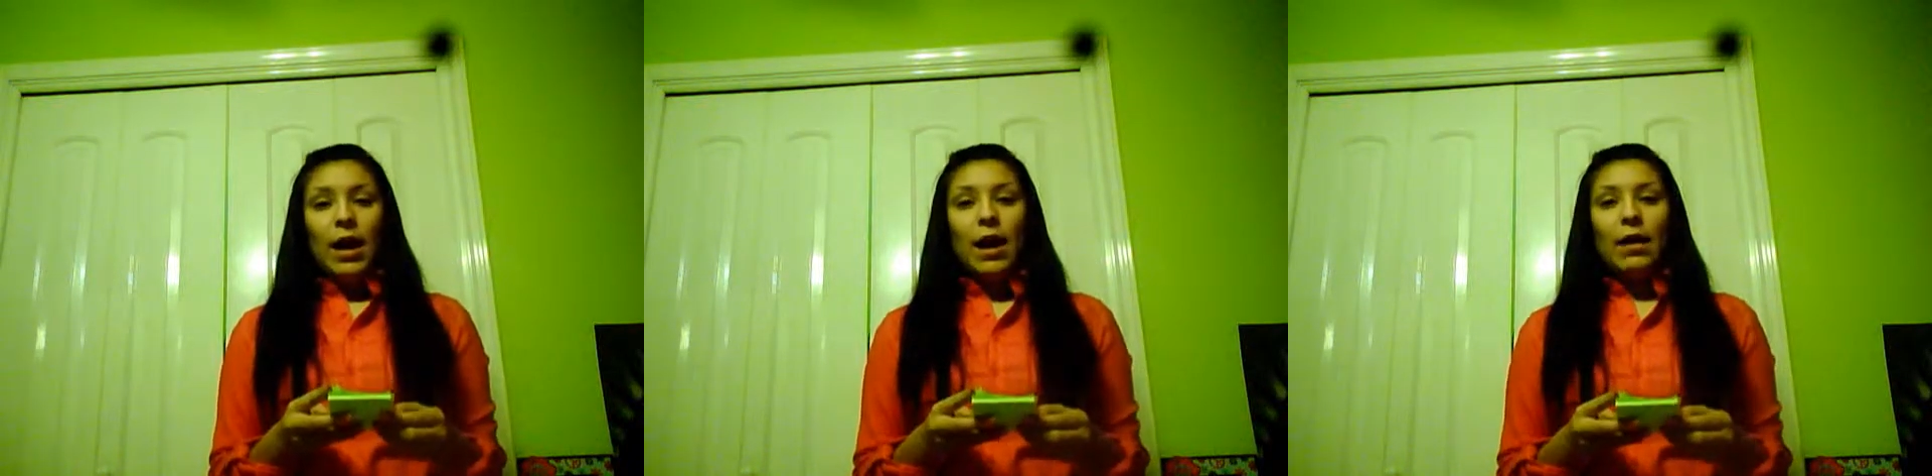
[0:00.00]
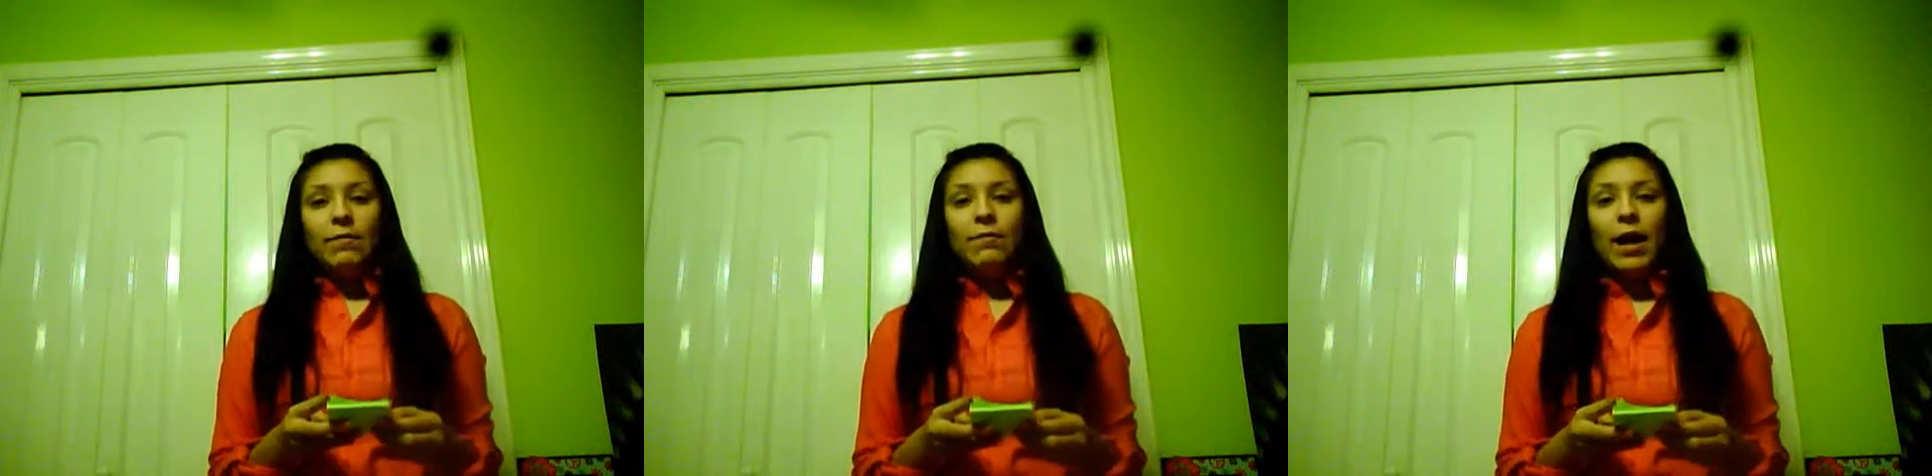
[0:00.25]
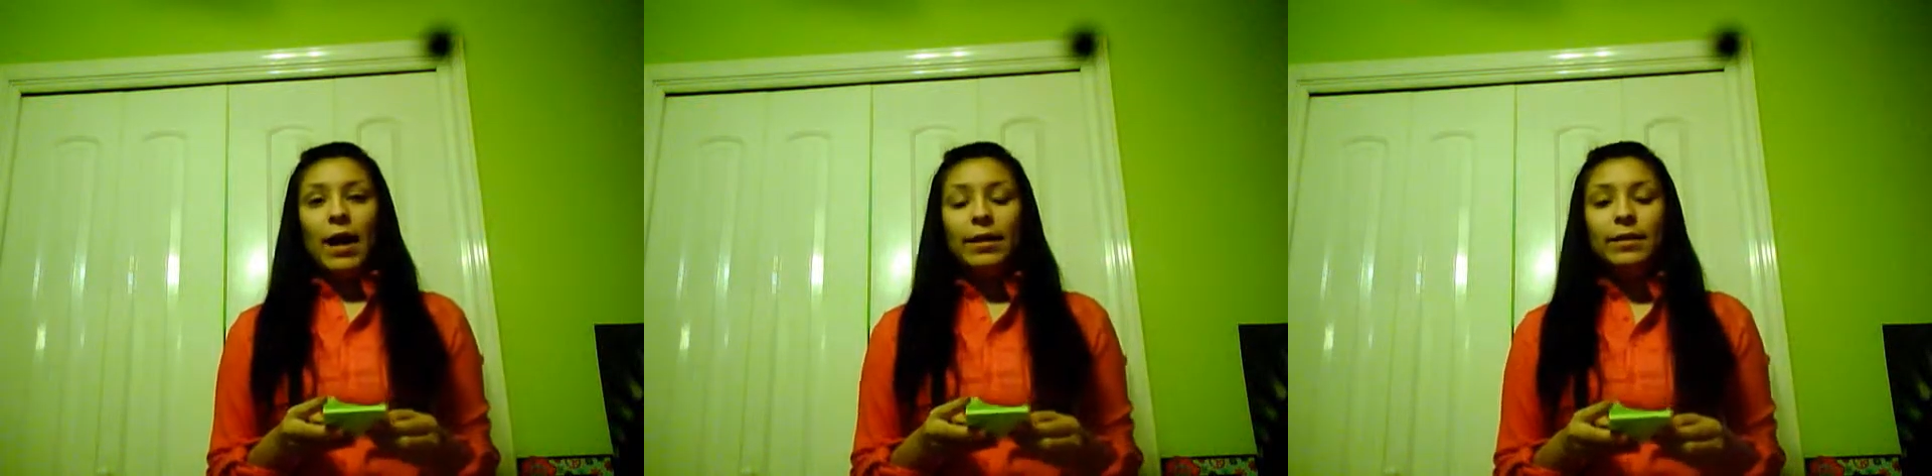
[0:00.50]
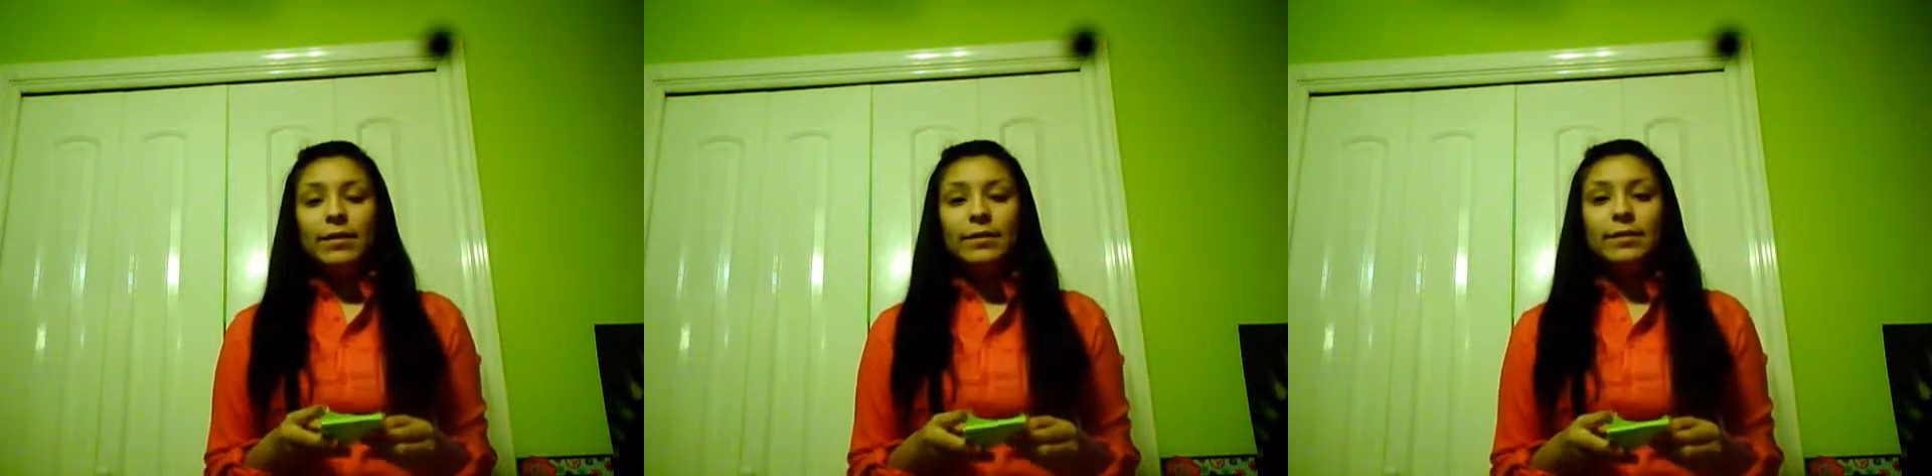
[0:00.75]
have
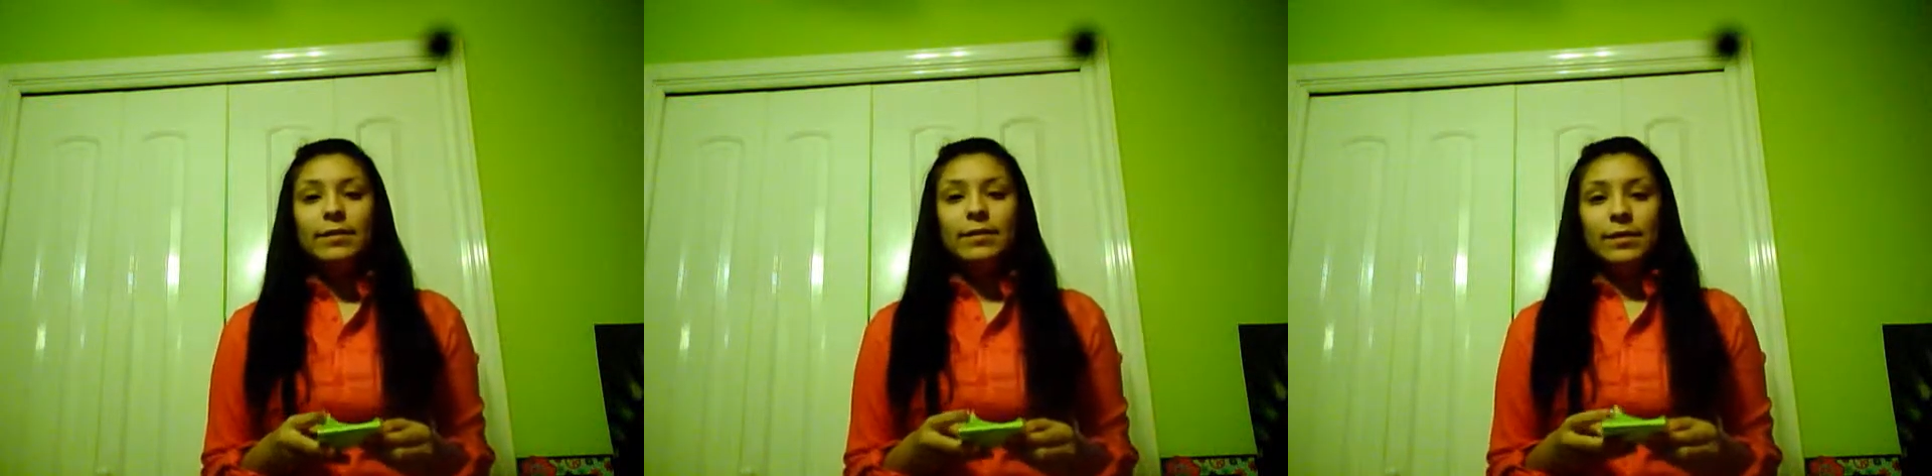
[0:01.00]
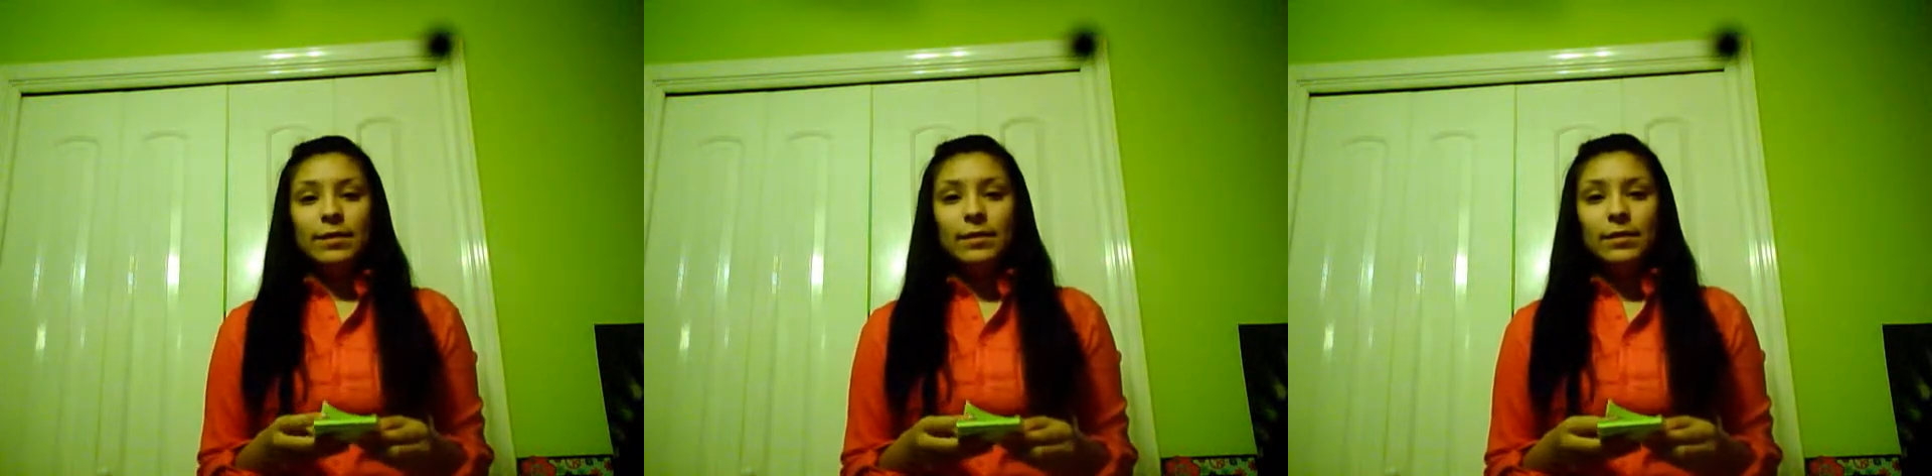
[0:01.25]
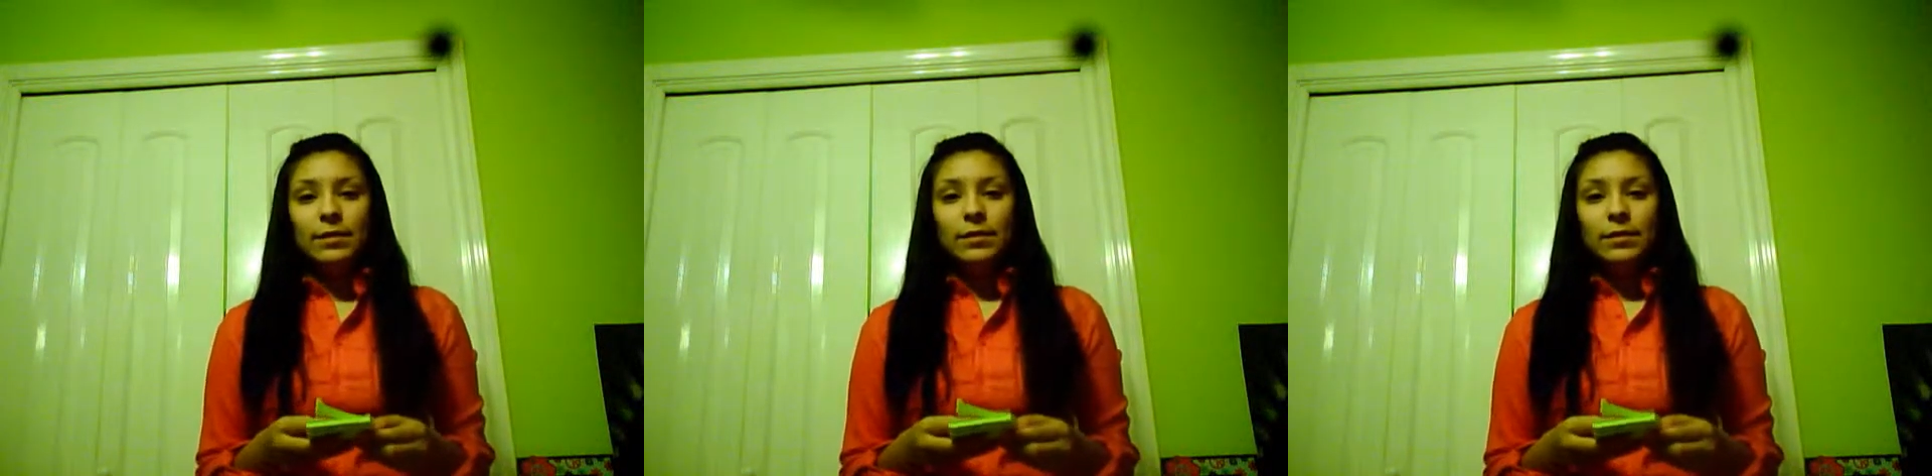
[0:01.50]
had this disease